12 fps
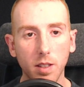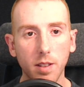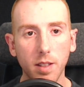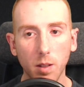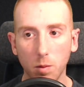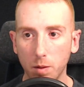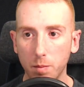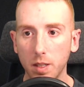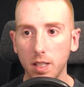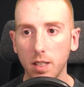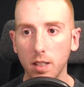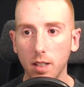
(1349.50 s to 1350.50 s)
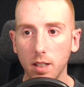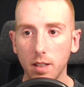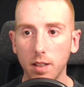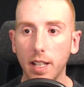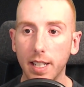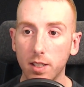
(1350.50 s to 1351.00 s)
there would be
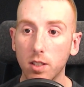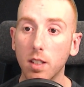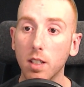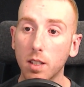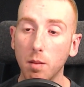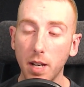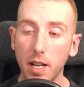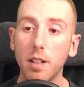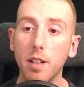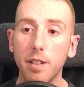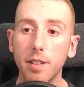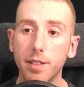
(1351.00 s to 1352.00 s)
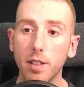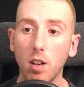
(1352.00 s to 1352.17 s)
less competitors